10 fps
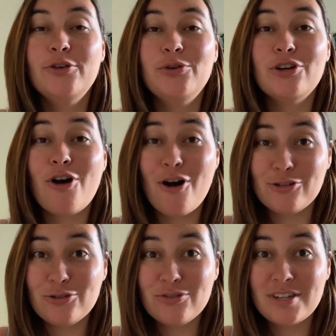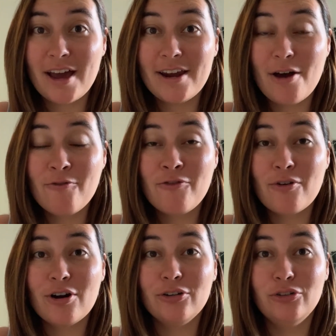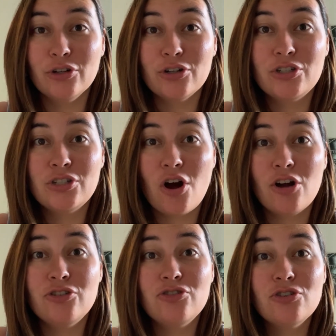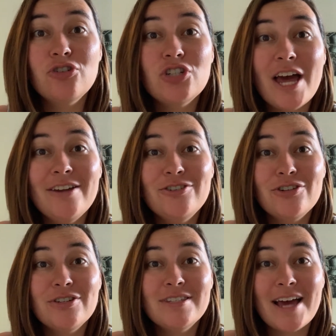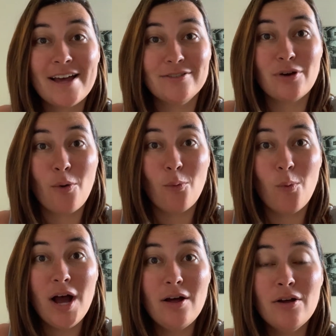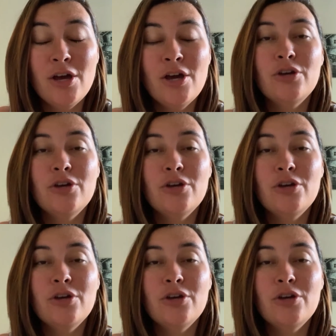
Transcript: You can also sign up for alerts on search engines as well.